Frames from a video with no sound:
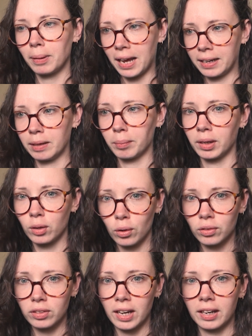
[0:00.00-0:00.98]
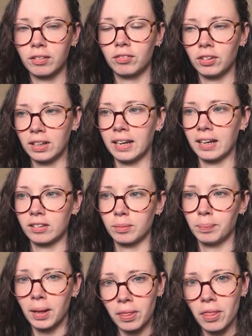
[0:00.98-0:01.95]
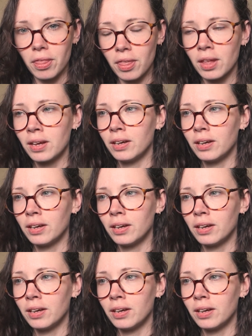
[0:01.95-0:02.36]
planning my content for the next month.